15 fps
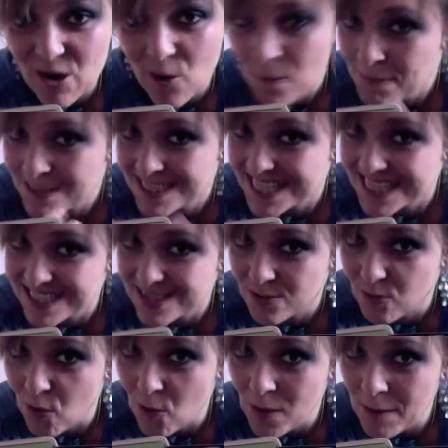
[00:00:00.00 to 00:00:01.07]
opposite to
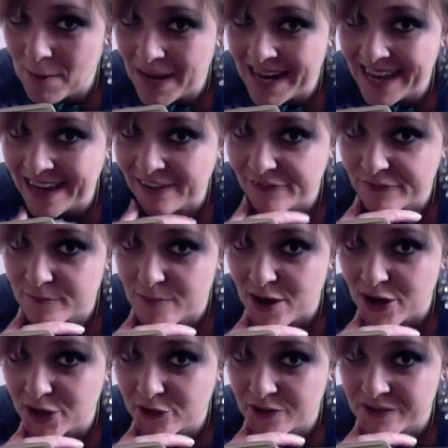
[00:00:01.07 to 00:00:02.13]
what we believe
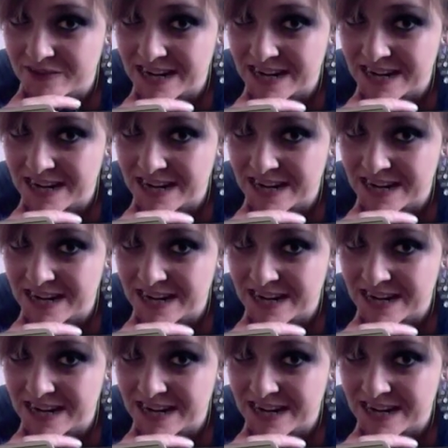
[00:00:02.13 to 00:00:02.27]
Mercury